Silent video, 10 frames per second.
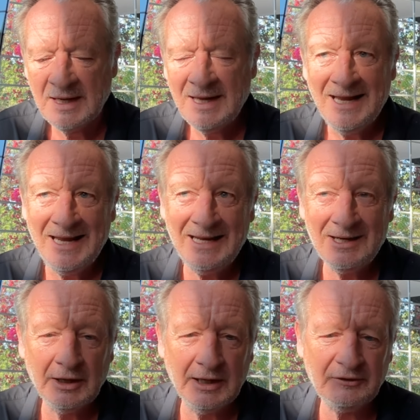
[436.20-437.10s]
Here,
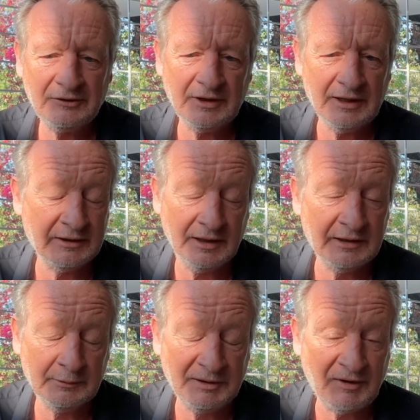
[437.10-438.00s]
it's it, it'll
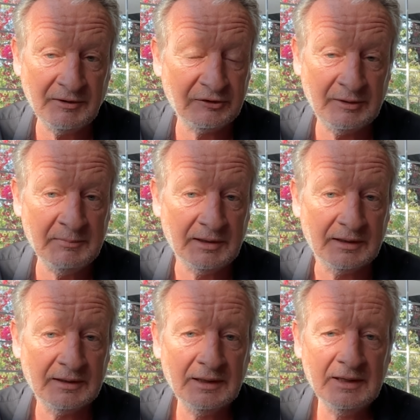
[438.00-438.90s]
be very similar
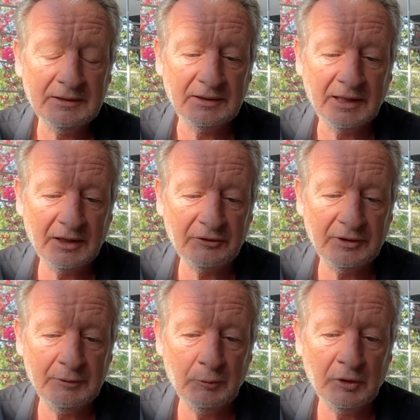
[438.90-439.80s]
that they
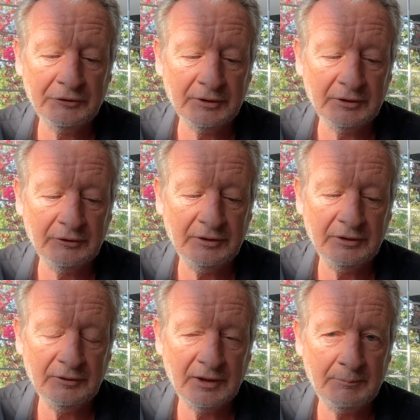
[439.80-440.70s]
actually want to
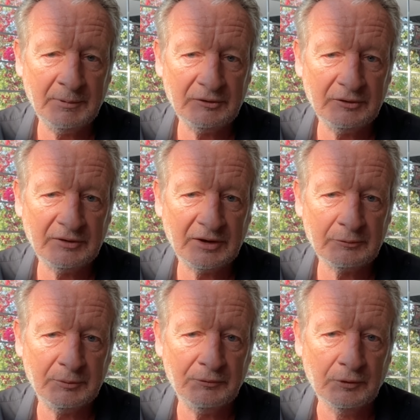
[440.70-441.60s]
continue their business as
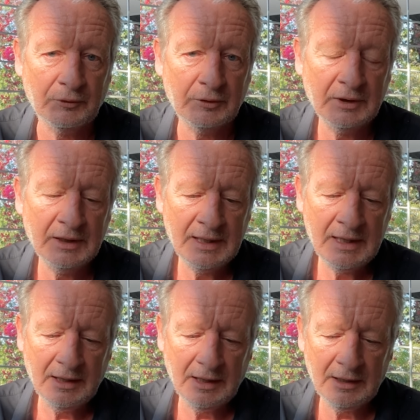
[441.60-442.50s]
before
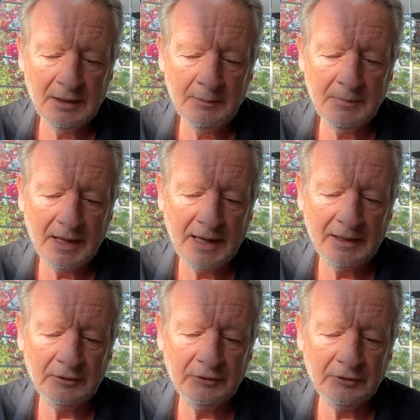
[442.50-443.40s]
um,
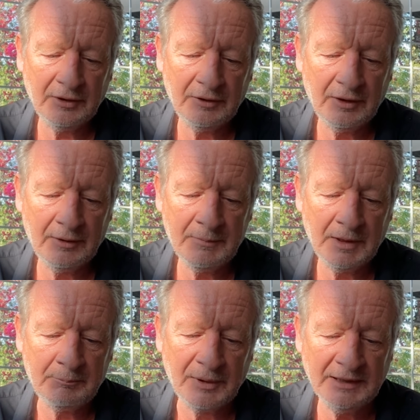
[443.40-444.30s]
and um,
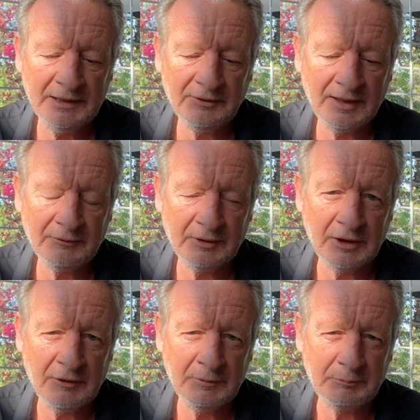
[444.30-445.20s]
breaking down the
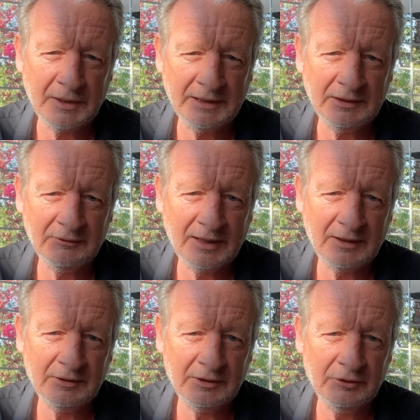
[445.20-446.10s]
government, breaking down
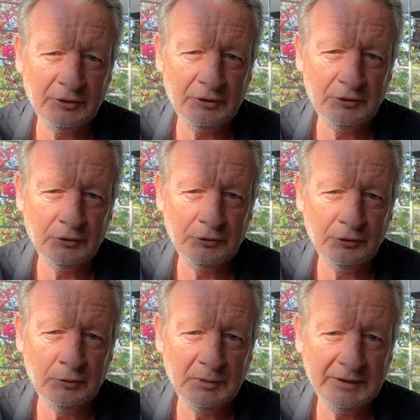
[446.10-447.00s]
the n-
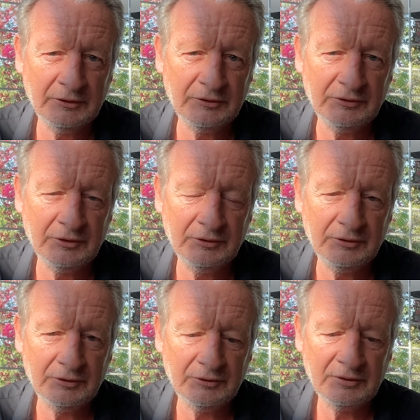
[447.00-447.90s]
normal
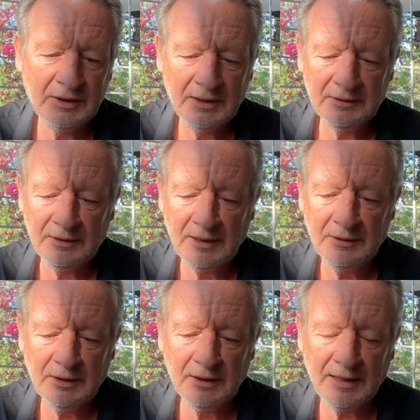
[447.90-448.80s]
institutions, then
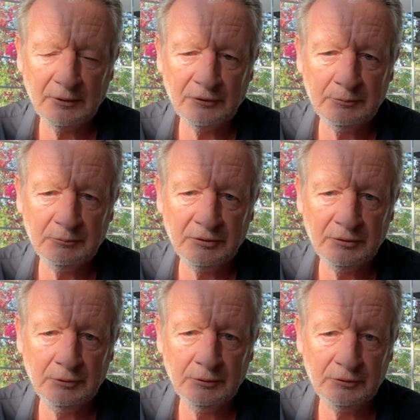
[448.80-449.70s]
allows them
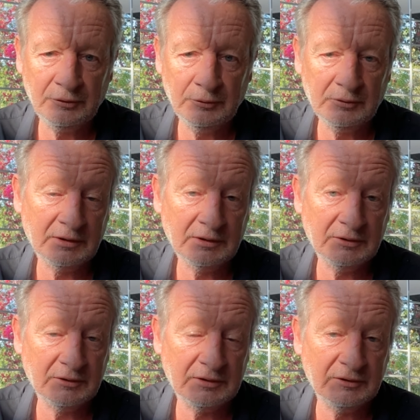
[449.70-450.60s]
to to c-
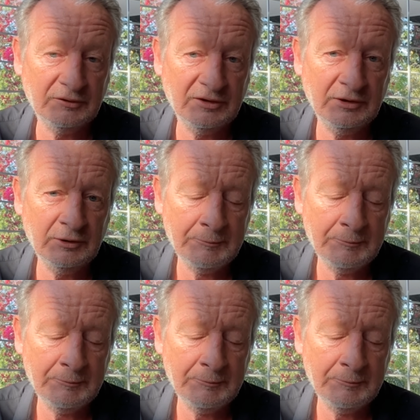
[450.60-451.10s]
continue